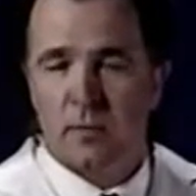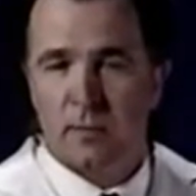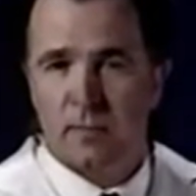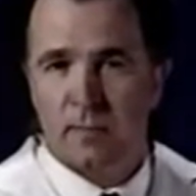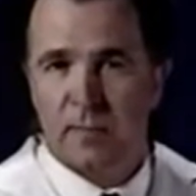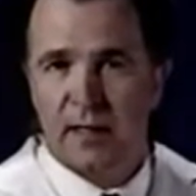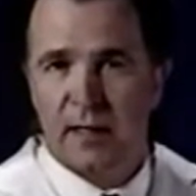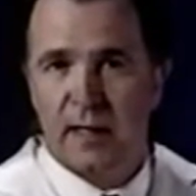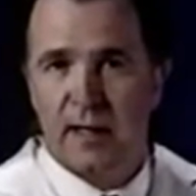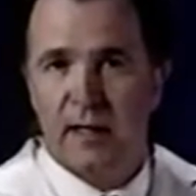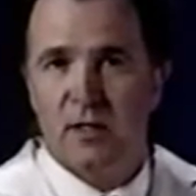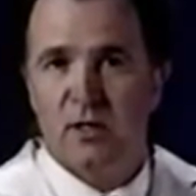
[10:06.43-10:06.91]

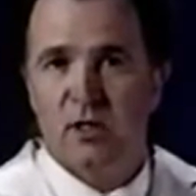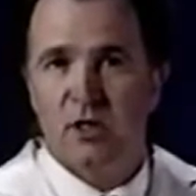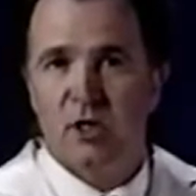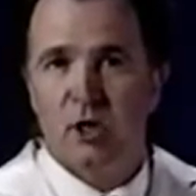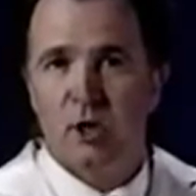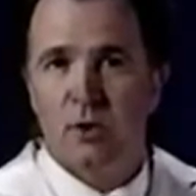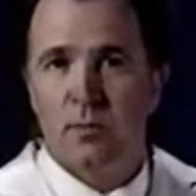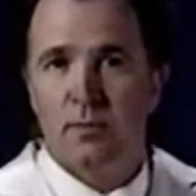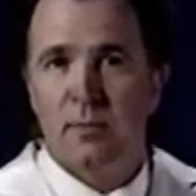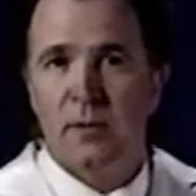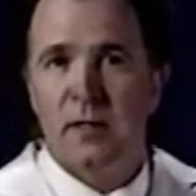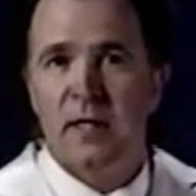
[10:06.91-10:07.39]
begins
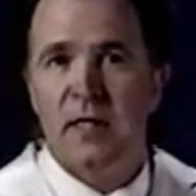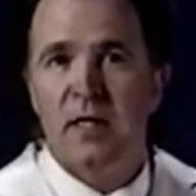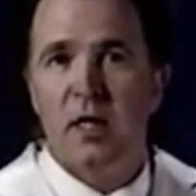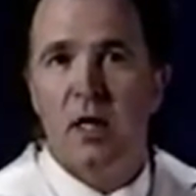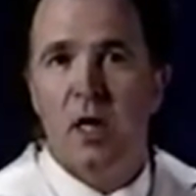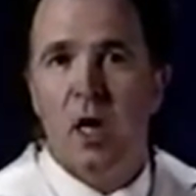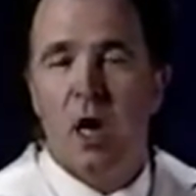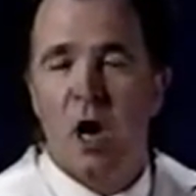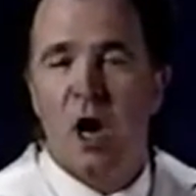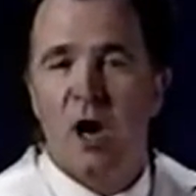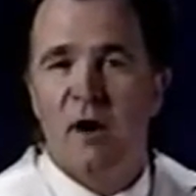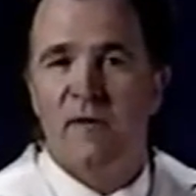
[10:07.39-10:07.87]
to peel
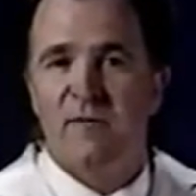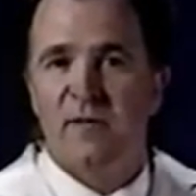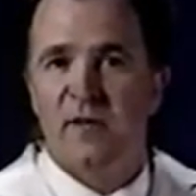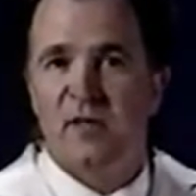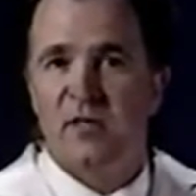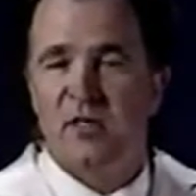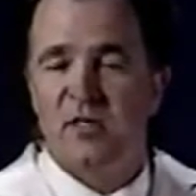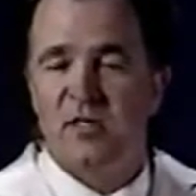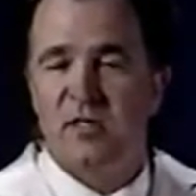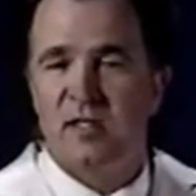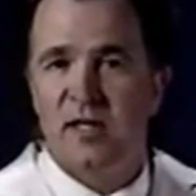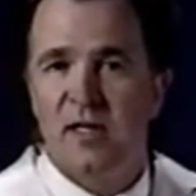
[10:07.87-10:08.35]
off
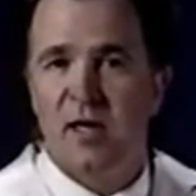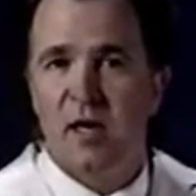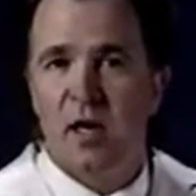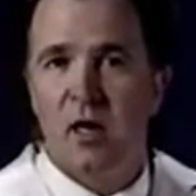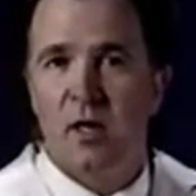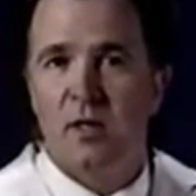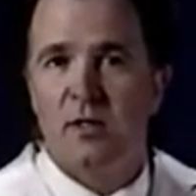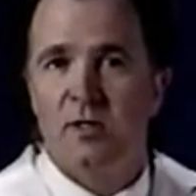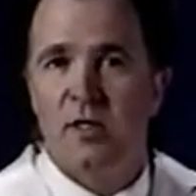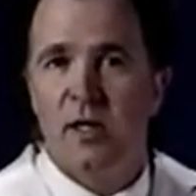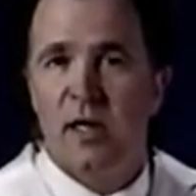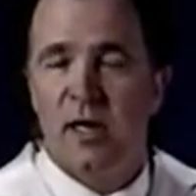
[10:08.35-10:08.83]
into
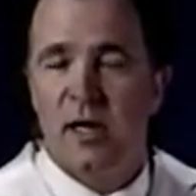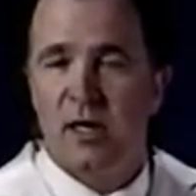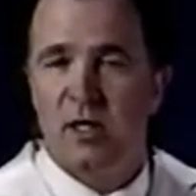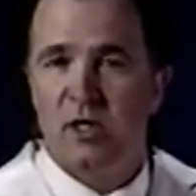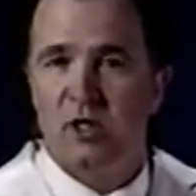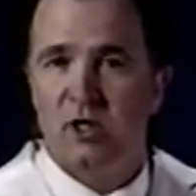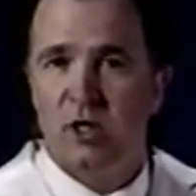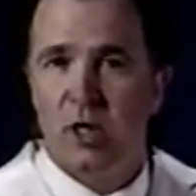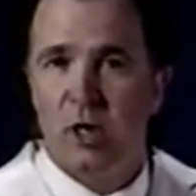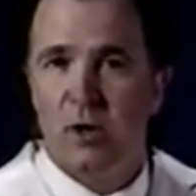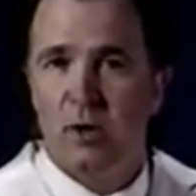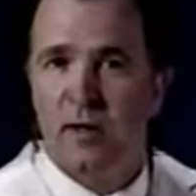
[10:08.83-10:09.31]
cells, as
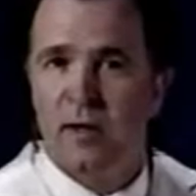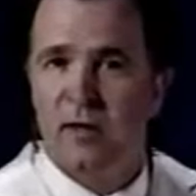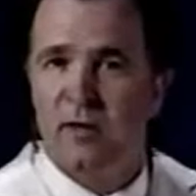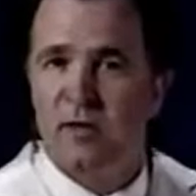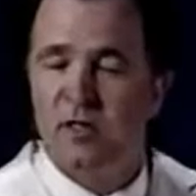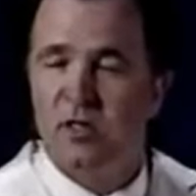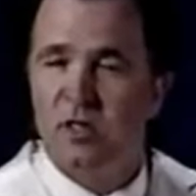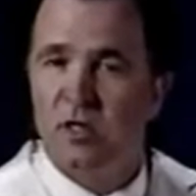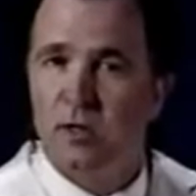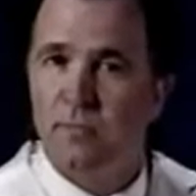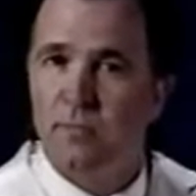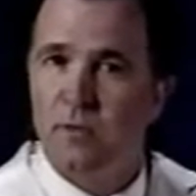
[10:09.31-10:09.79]
shown in
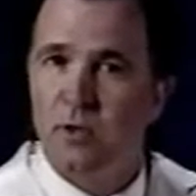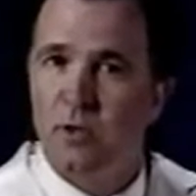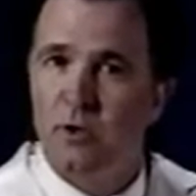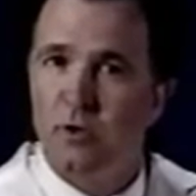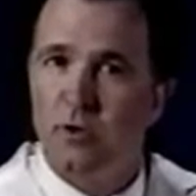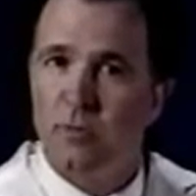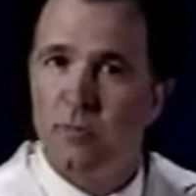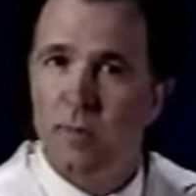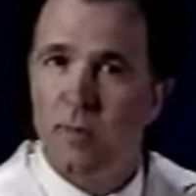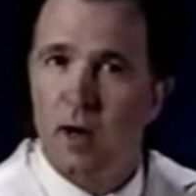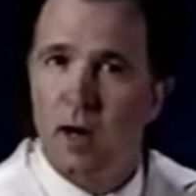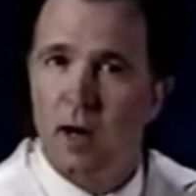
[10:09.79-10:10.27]
this
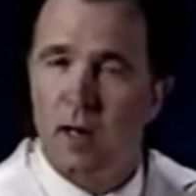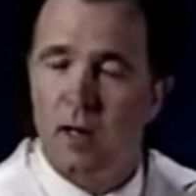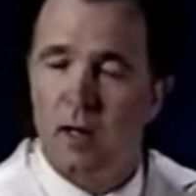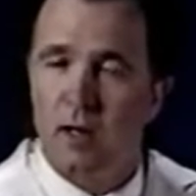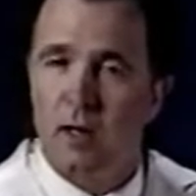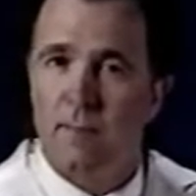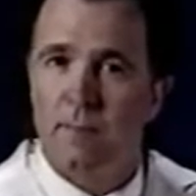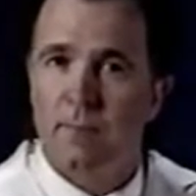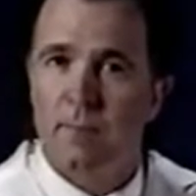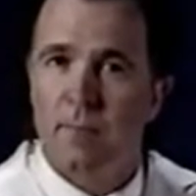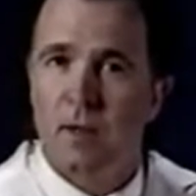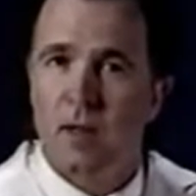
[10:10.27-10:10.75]
computer model,